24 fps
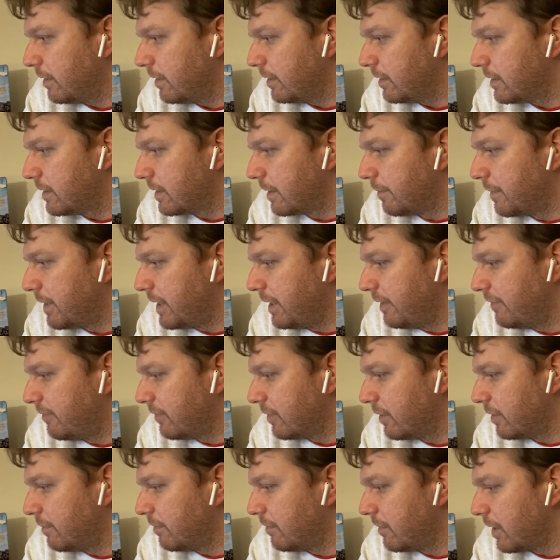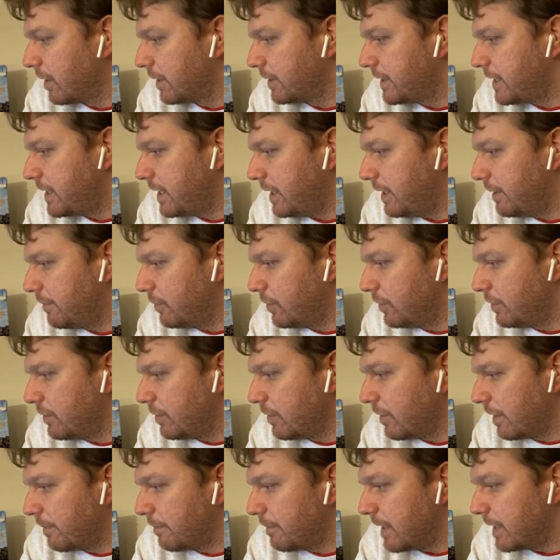somebody from our team will do
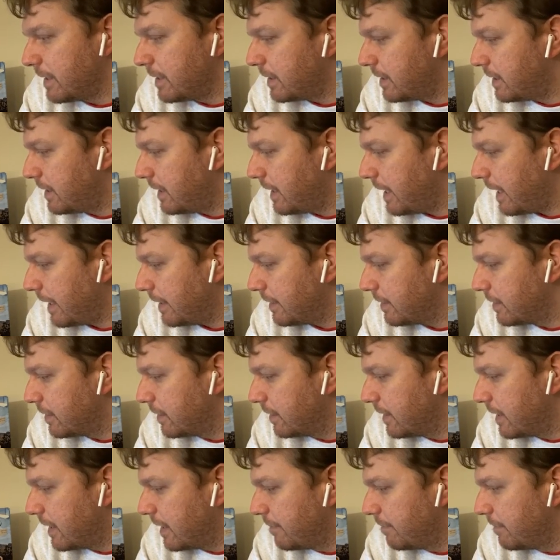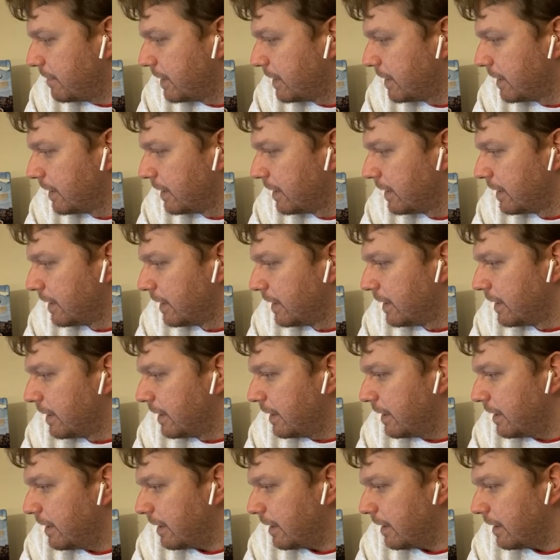our best to answer them.
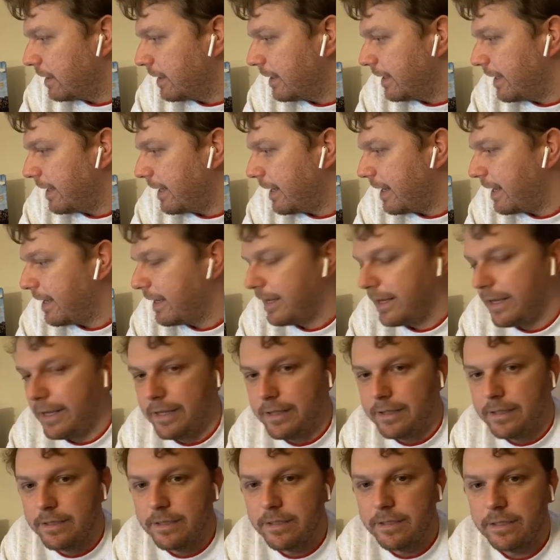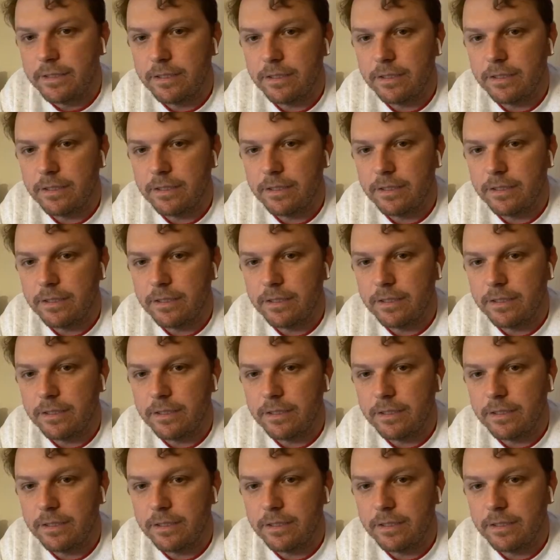And